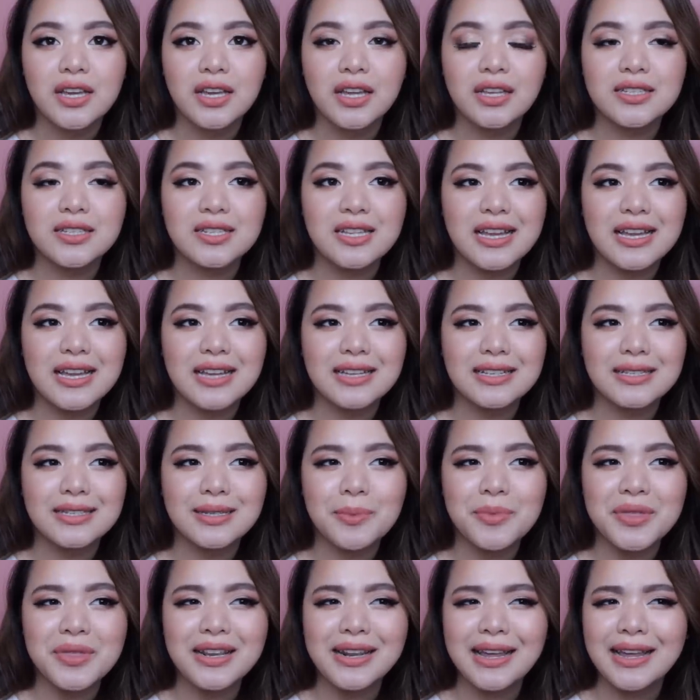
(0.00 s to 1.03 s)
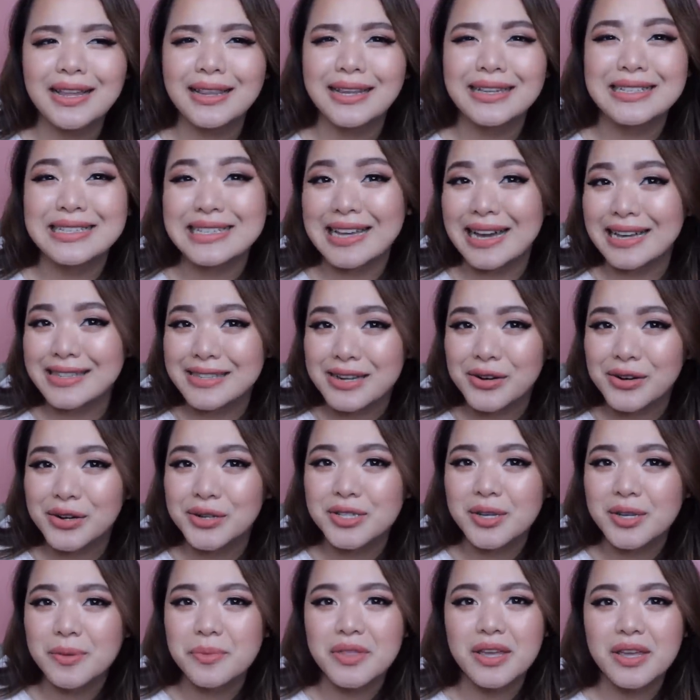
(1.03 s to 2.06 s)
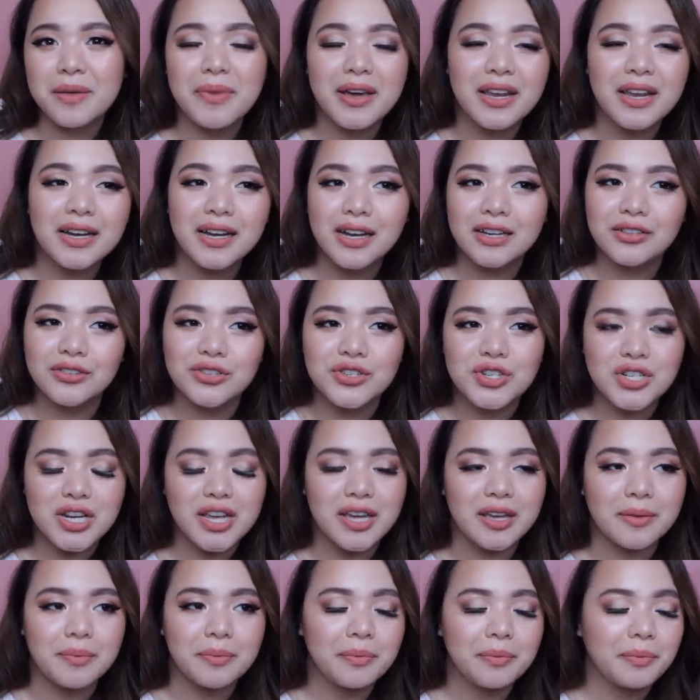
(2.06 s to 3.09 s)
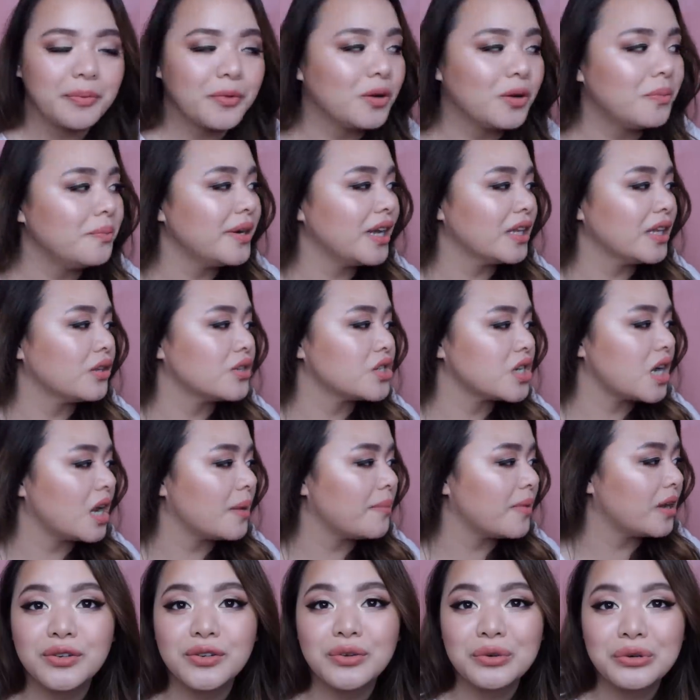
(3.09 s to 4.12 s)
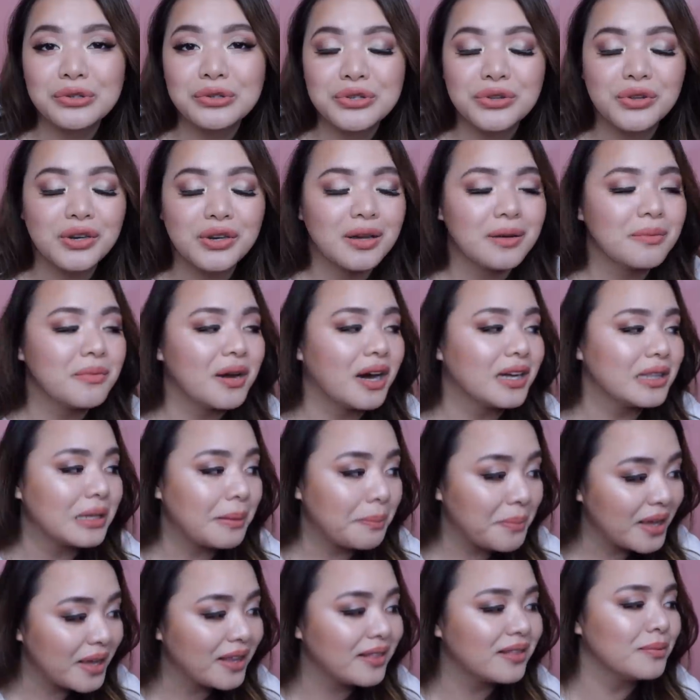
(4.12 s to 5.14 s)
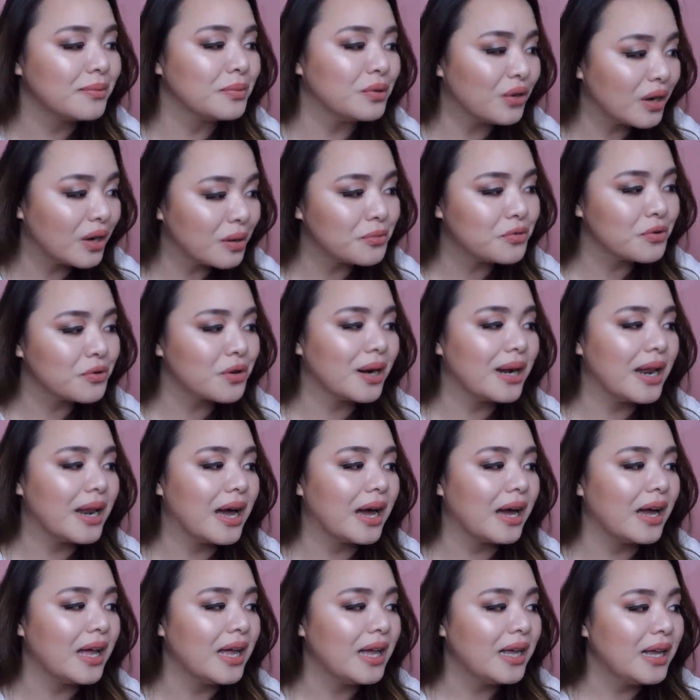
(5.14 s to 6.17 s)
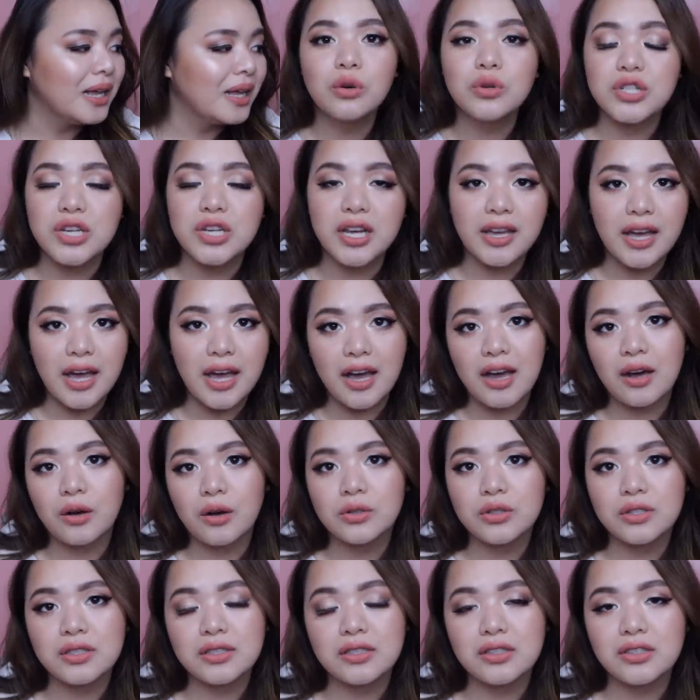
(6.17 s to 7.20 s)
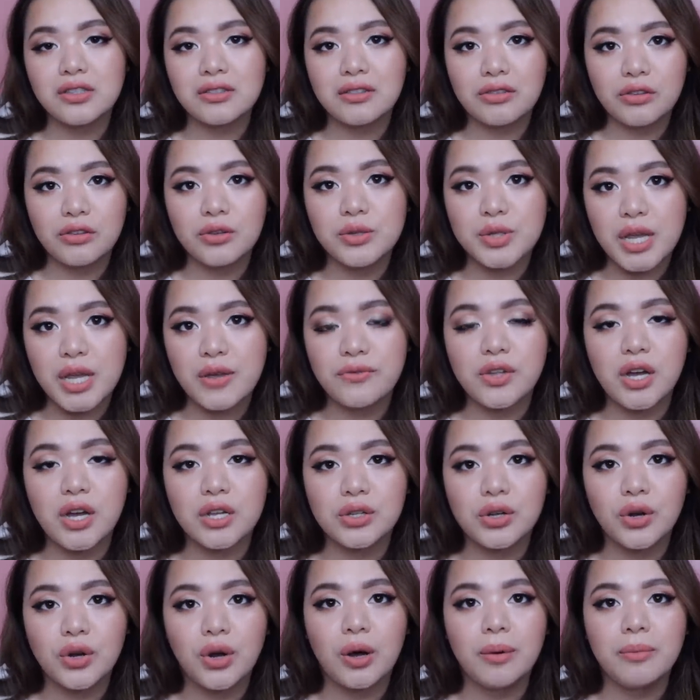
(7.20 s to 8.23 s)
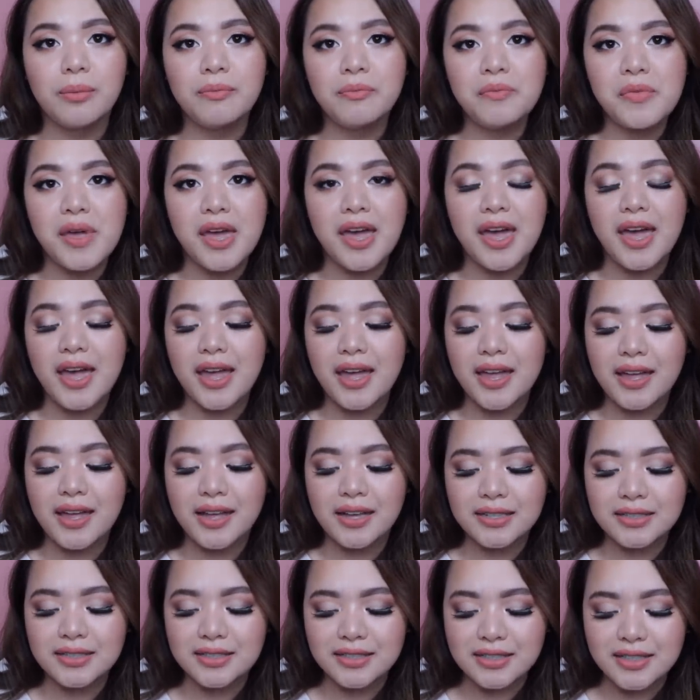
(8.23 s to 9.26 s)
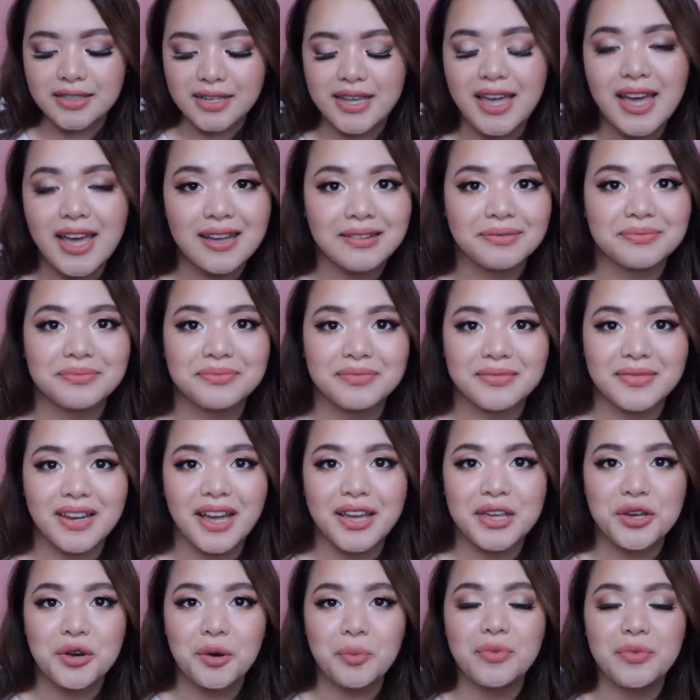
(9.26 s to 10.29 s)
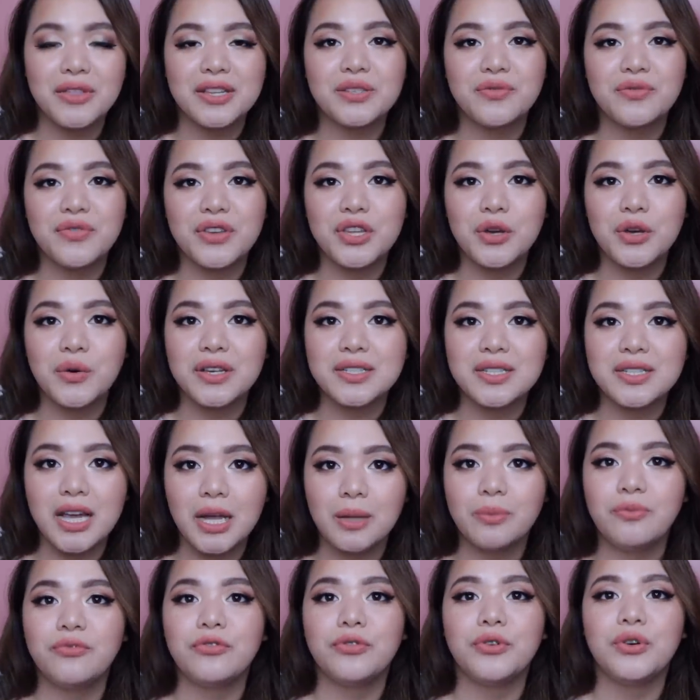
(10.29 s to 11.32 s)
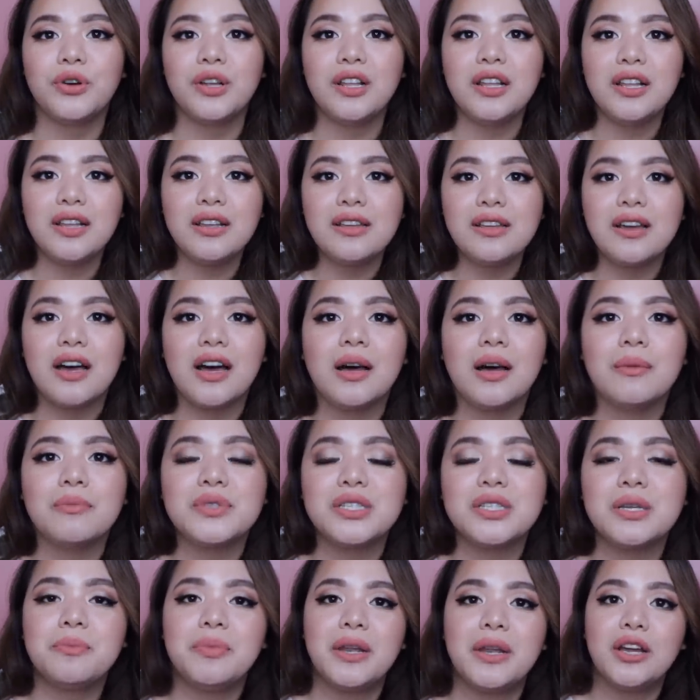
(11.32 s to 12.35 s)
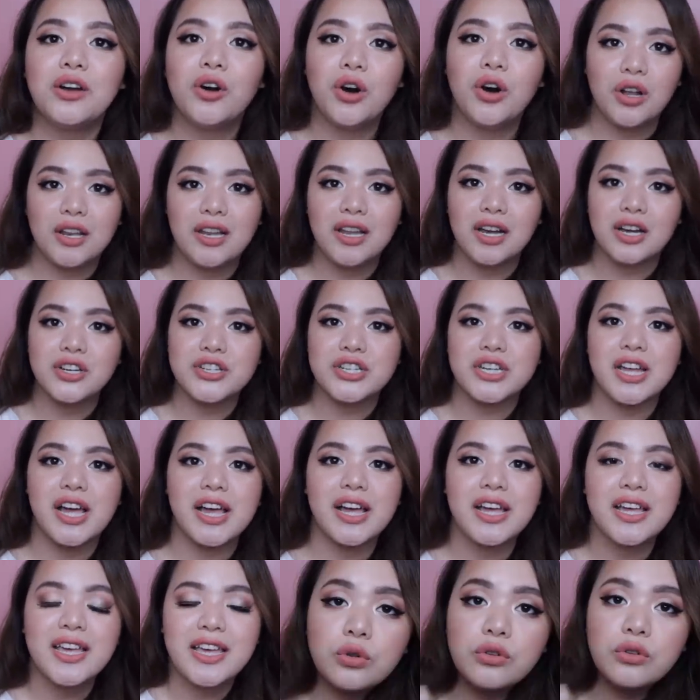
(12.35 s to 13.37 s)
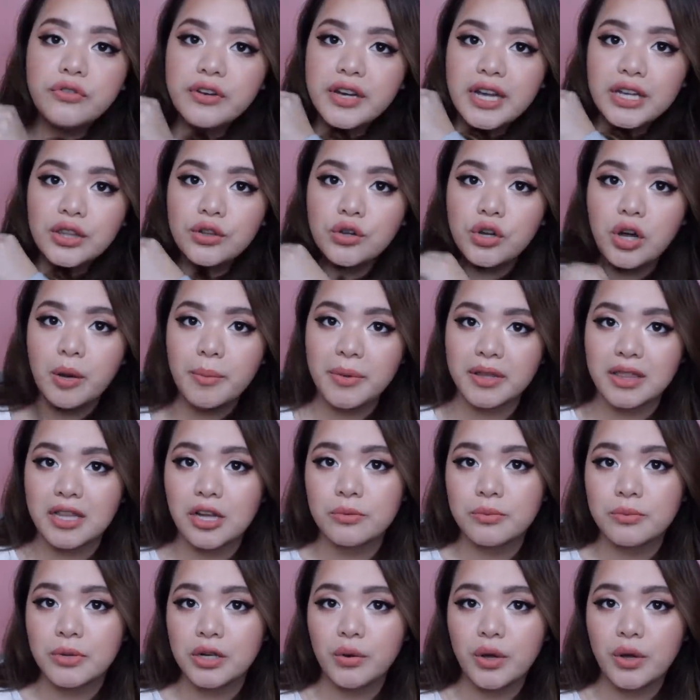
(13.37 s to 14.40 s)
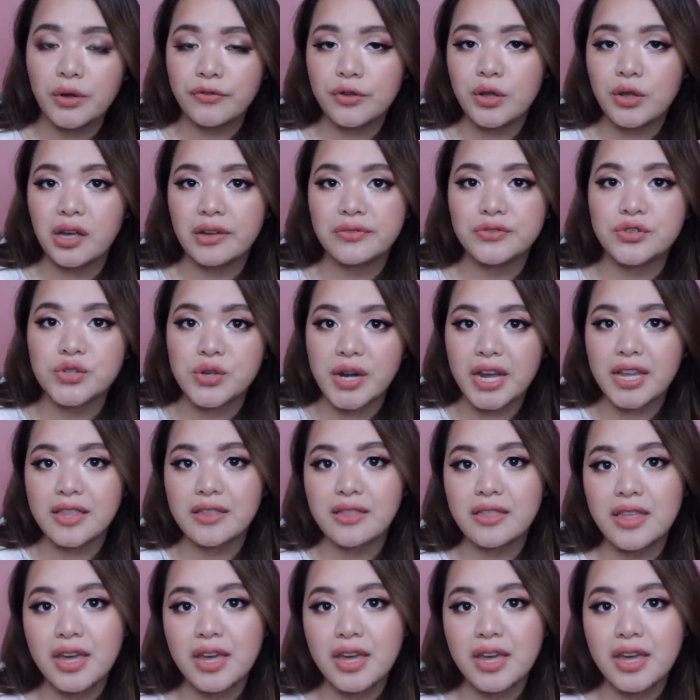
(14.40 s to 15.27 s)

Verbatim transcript: It's like something like Lazada or something. Parang ganun siya eh. Kompleto siya. Kung gusto nyo na makatipid, murang-mura lang, go check out to save dot com and yeah, I hope this video is helpful. Um, simpleng haul lang siya. Don't forget to comment down below if you have tried